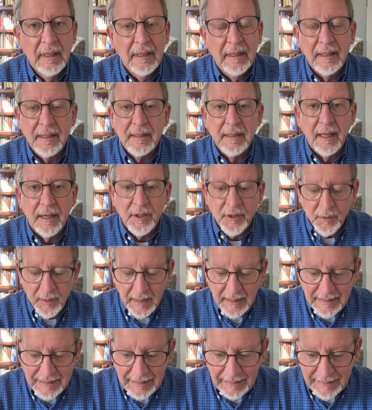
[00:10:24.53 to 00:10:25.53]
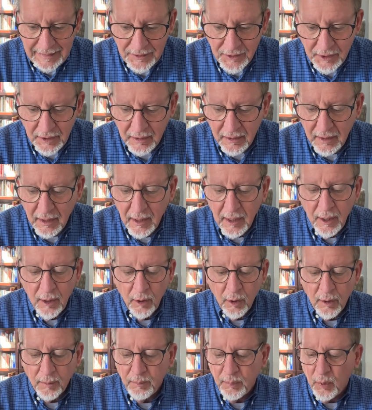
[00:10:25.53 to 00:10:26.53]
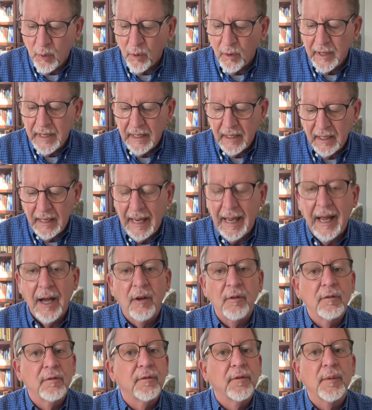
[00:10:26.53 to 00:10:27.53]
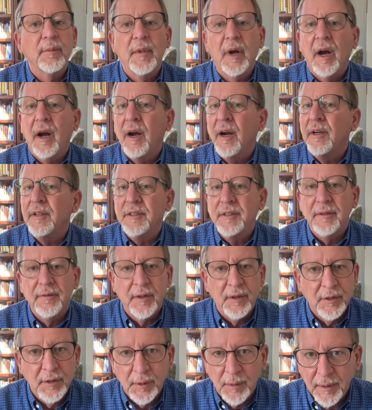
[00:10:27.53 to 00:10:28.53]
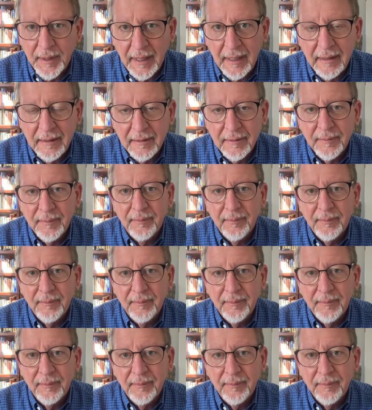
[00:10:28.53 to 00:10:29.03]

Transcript: It is not a translation or pouring out from the heart of the Torah.